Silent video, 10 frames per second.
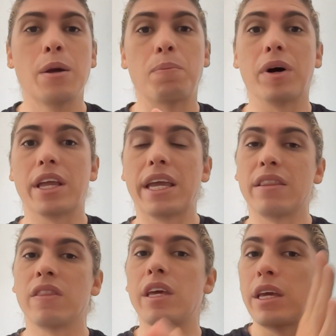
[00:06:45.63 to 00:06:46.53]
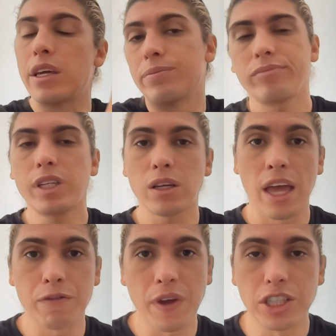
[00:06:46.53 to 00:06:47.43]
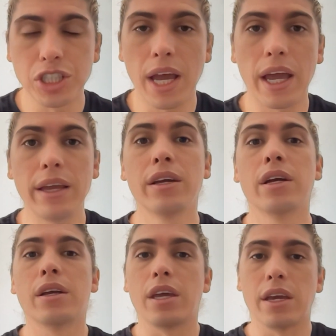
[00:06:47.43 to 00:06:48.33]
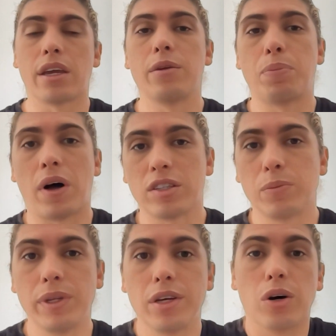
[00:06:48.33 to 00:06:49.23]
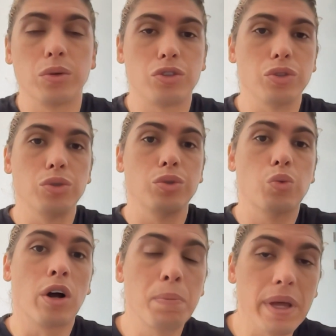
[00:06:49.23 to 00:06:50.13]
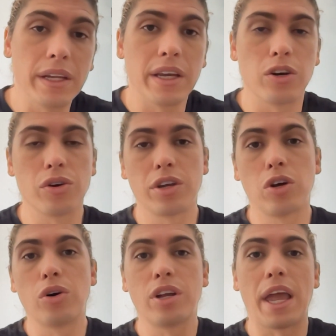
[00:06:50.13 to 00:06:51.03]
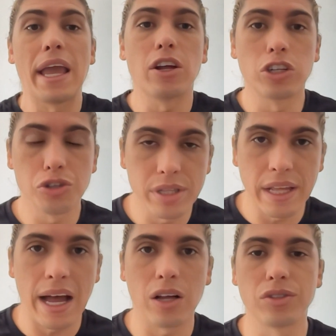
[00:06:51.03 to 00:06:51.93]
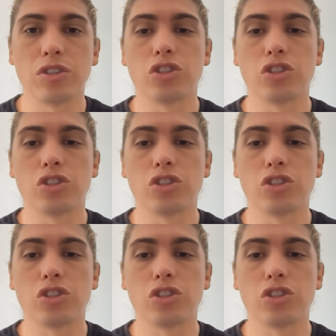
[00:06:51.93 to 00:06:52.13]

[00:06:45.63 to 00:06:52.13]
But in the FHA, it could possibly go to 1 million, or it can go to 800,000.